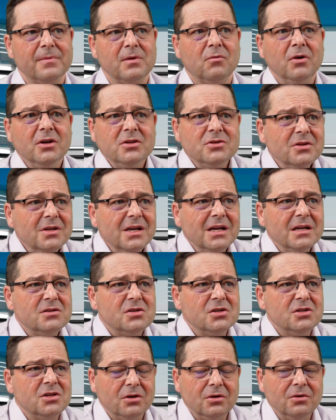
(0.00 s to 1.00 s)
What you need
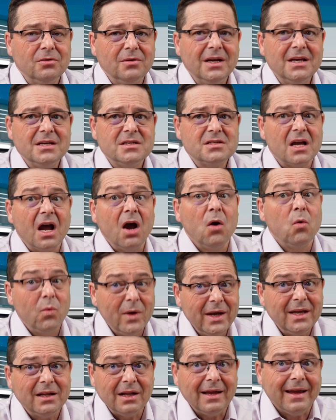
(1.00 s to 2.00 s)
to do is a
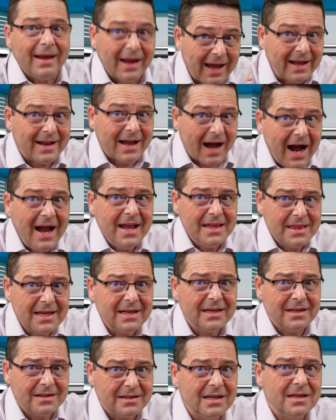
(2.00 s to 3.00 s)
weekly, and I
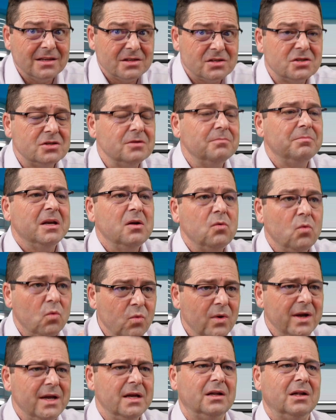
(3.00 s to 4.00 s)
think it needs to be
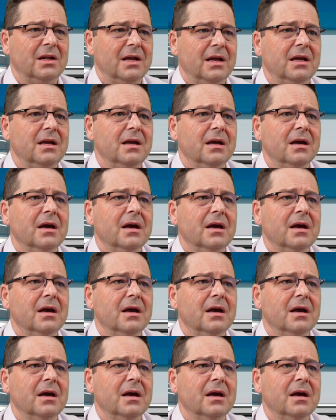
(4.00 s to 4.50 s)
weekly,